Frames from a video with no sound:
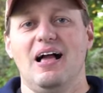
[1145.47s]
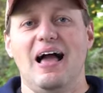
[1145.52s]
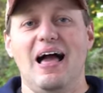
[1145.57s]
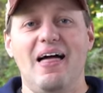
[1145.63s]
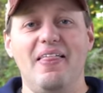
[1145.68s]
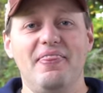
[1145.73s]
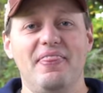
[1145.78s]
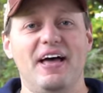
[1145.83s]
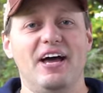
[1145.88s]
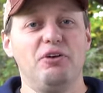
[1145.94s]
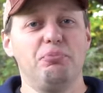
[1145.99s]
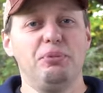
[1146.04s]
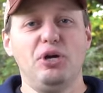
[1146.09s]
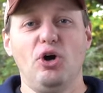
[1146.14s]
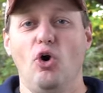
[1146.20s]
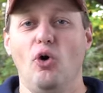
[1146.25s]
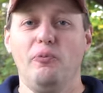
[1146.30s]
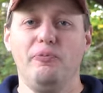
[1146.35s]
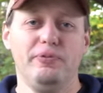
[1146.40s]
and then we
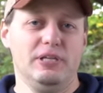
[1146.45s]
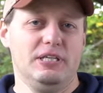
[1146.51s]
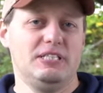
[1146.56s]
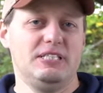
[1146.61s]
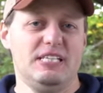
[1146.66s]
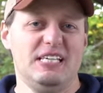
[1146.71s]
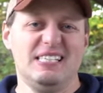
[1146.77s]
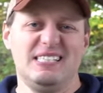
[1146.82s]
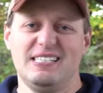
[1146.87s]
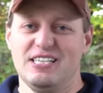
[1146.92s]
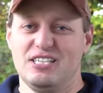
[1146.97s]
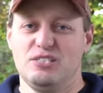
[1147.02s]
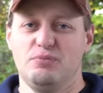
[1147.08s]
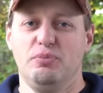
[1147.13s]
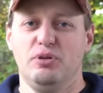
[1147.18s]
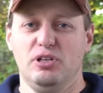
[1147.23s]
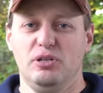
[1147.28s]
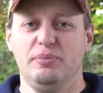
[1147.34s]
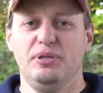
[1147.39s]
hopefully see
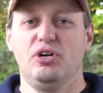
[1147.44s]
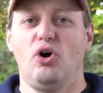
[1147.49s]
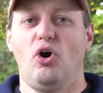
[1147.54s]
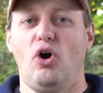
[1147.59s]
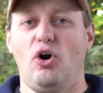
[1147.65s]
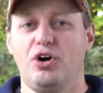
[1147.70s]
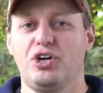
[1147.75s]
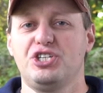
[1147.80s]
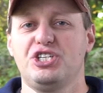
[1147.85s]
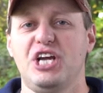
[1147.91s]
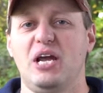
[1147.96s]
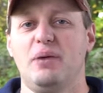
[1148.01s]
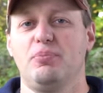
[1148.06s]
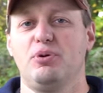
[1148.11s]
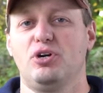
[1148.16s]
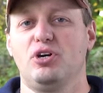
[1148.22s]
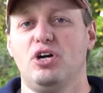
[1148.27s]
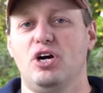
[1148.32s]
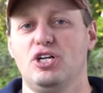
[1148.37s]
6mm arc
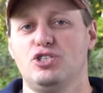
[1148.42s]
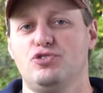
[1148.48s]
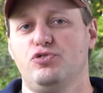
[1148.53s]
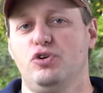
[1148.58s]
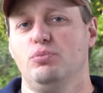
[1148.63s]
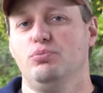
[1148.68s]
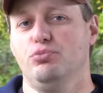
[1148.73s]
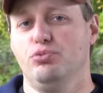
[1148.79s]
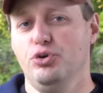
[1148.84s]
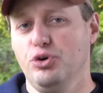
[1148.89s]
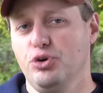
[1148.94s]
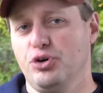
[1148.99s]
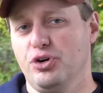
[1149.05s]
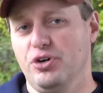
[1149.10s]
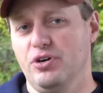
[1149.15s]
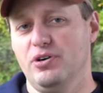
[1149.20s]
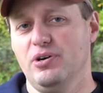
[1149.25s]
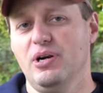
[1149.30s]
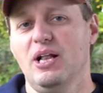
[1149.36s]
chambered guns from
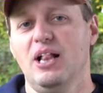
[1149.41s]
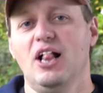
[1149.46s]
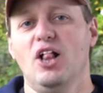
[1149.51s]
Ruger,